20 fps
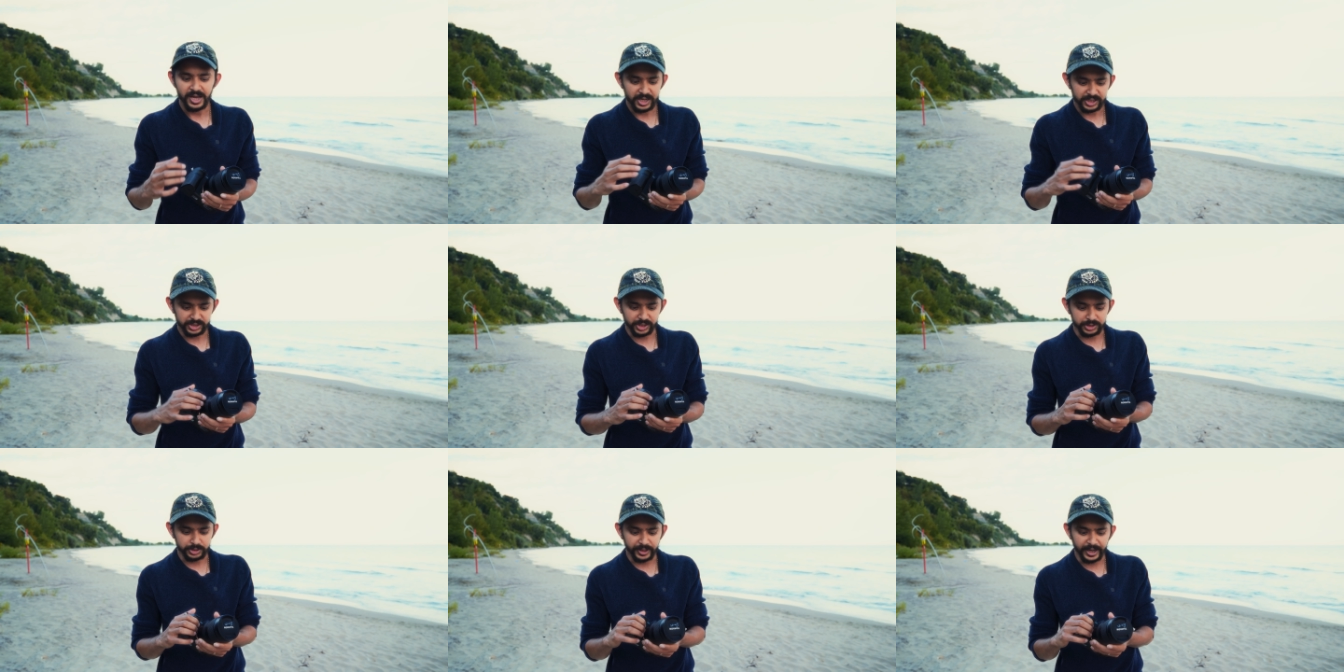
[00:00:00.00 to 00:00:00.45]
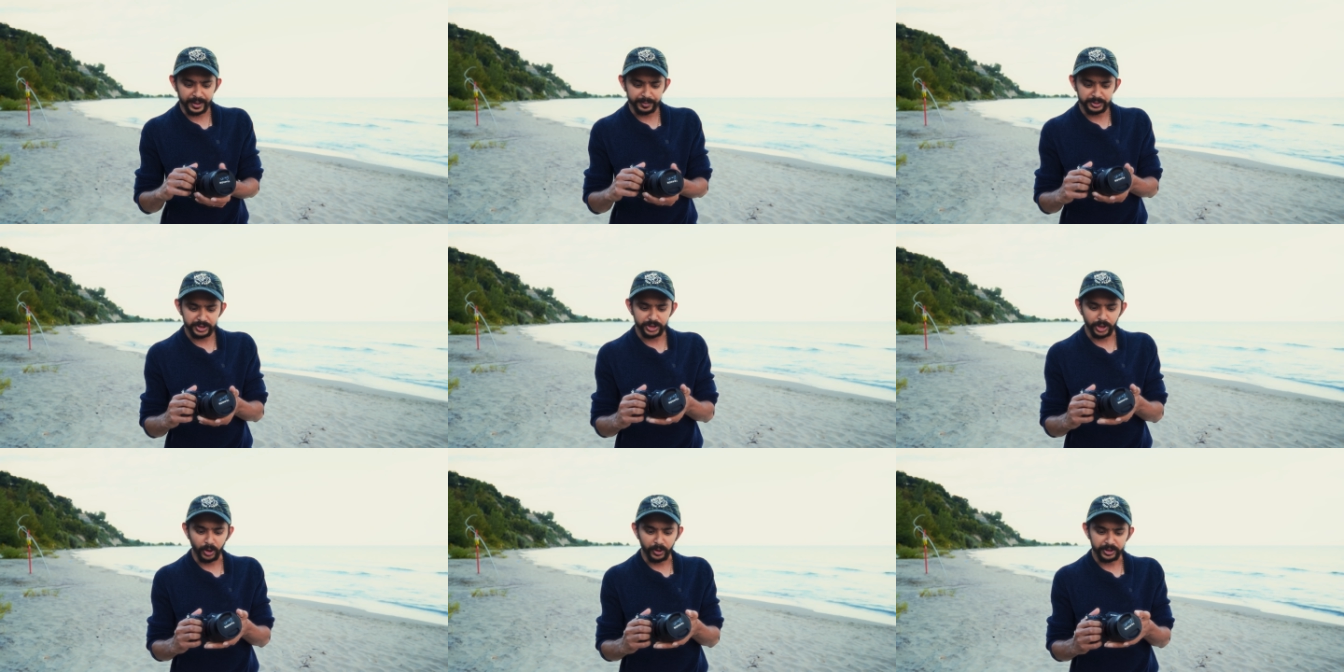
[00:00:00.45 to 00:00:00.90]
So today
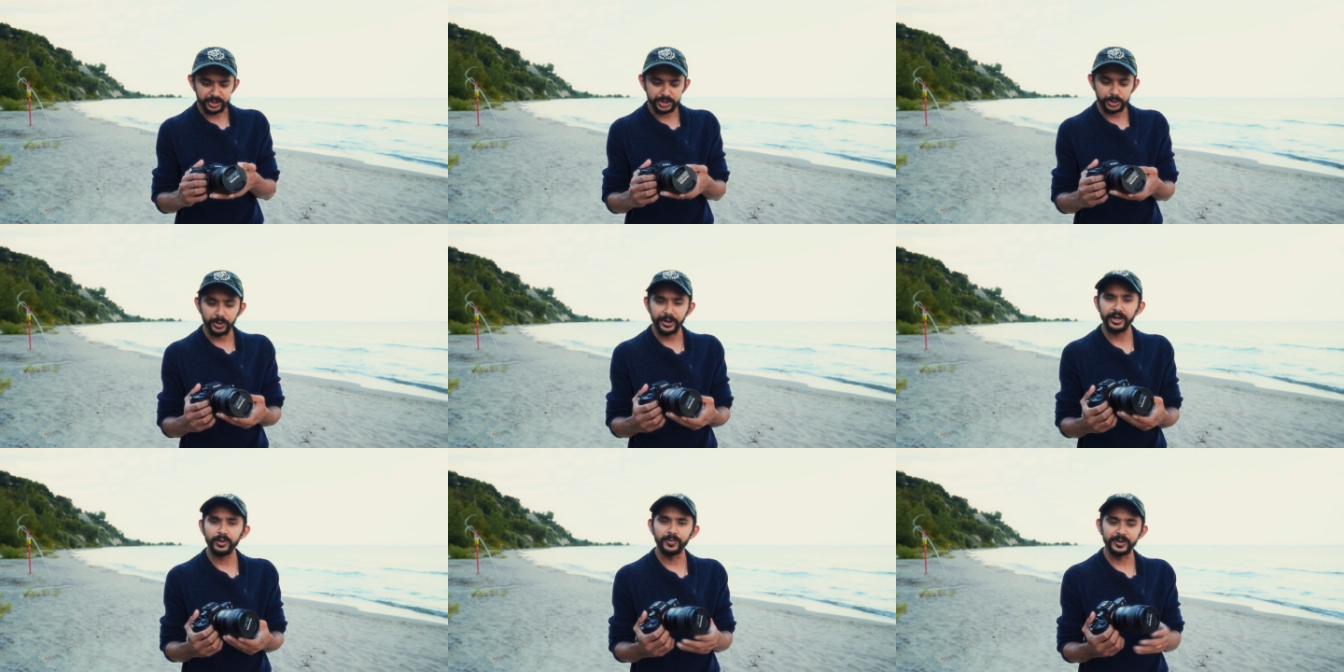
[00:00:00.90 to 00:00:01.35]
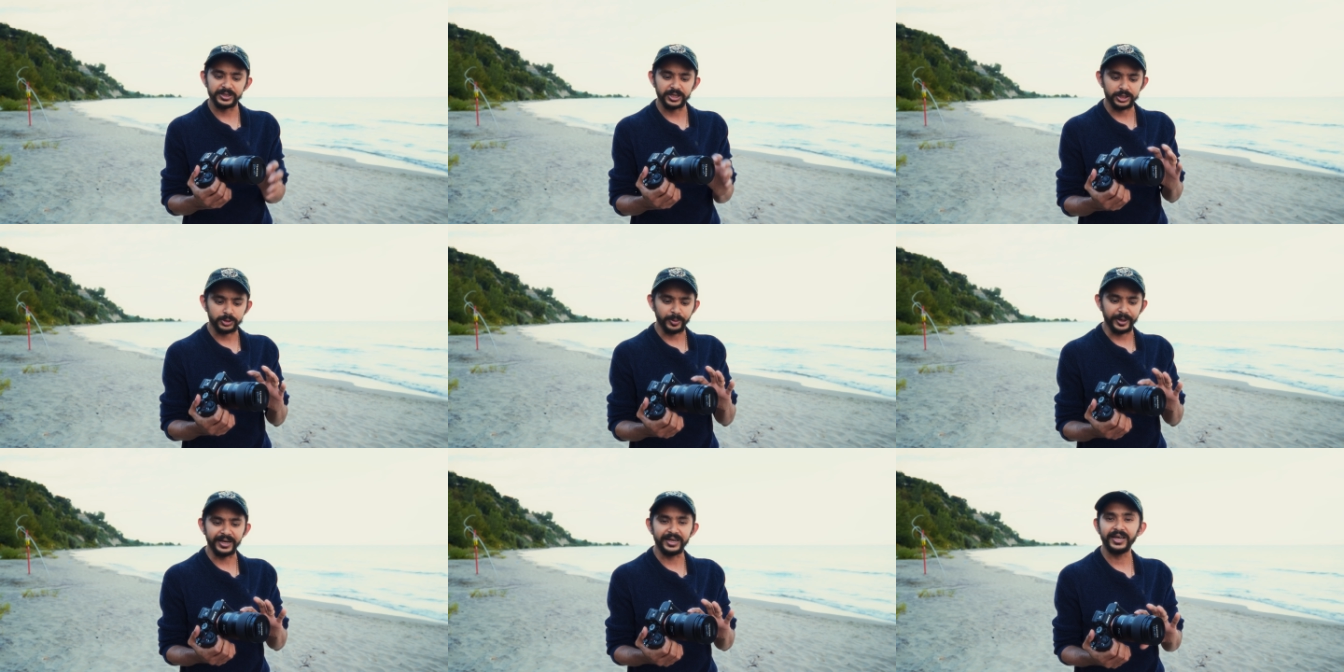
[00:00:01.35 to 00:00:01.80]
I'm sh shooting with
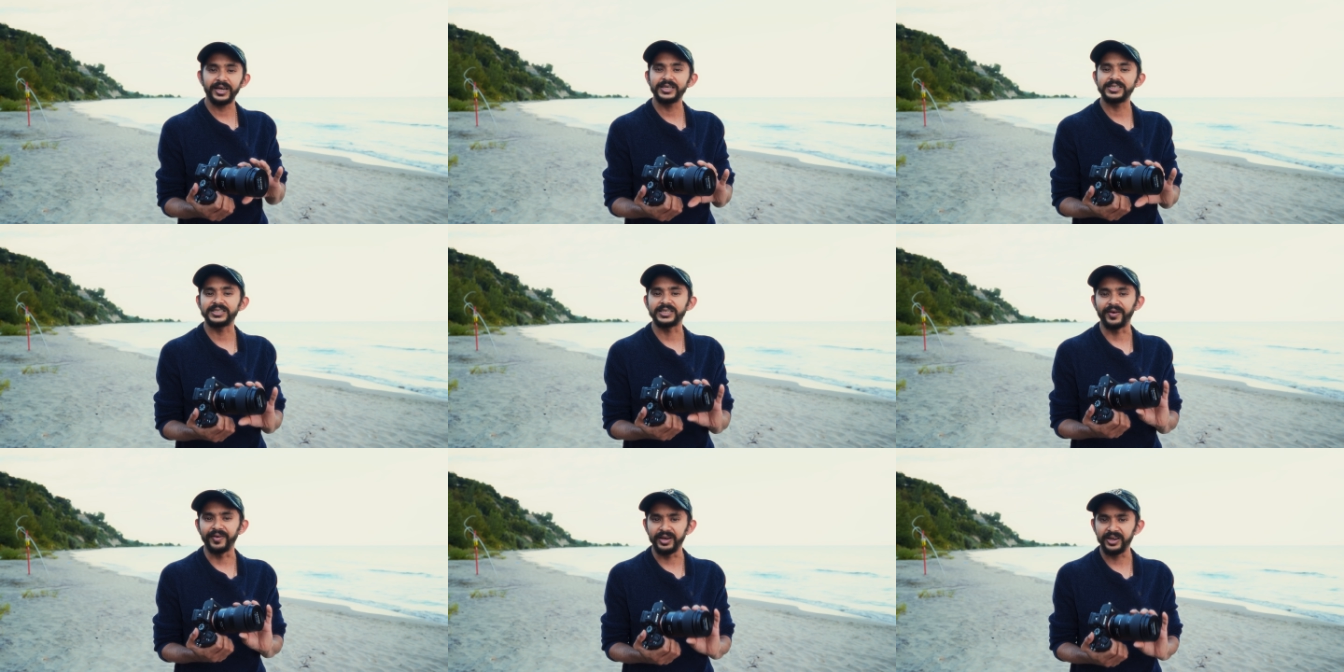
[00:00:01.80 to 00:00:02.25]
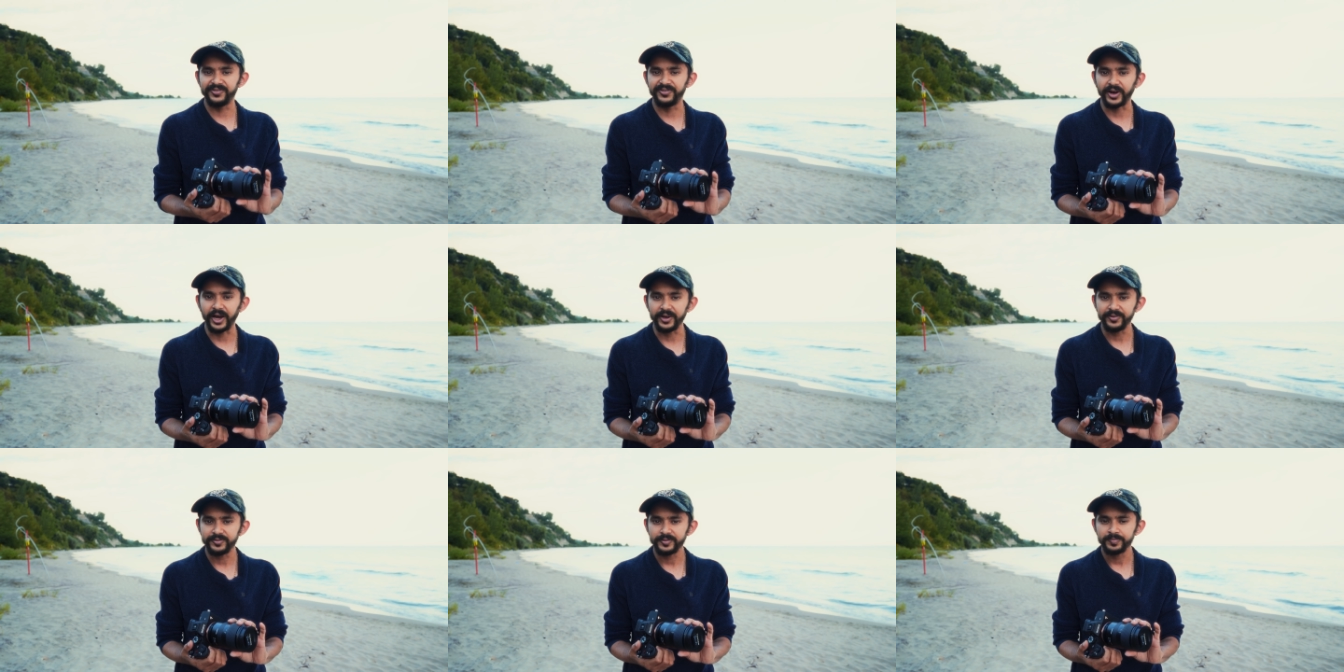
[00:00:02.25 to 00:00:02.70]
a twenty eight seventy
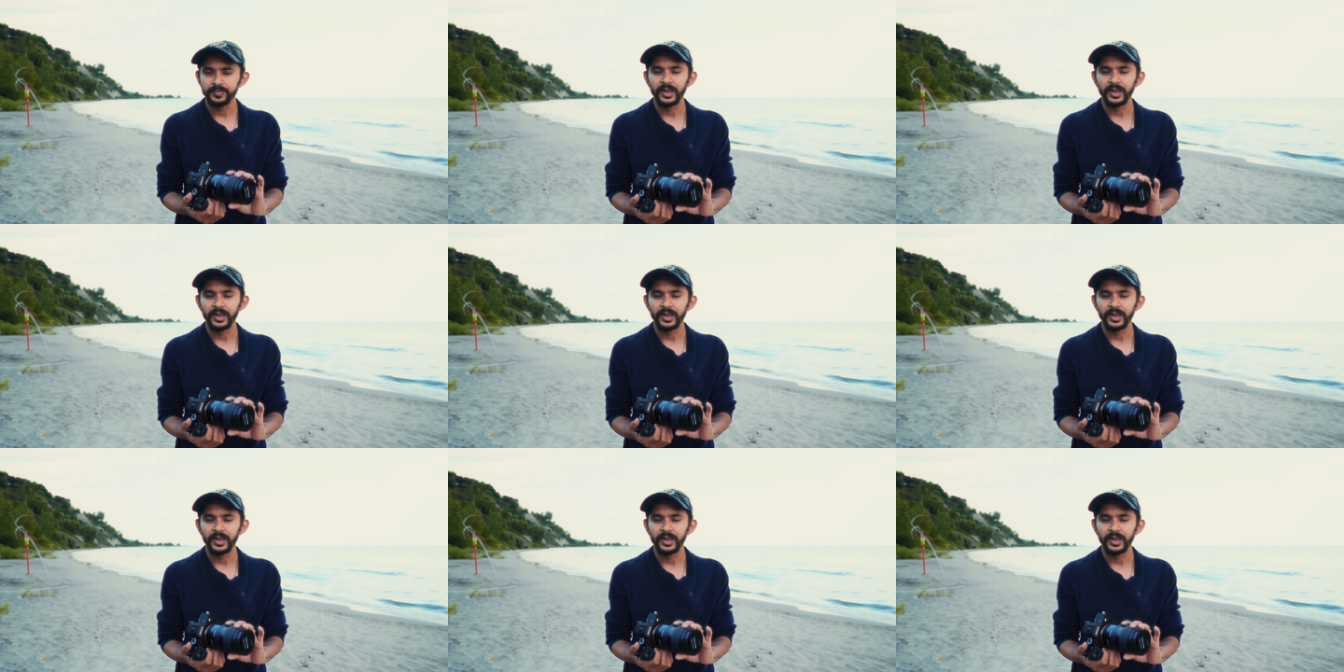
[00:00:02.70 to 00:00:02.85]
five.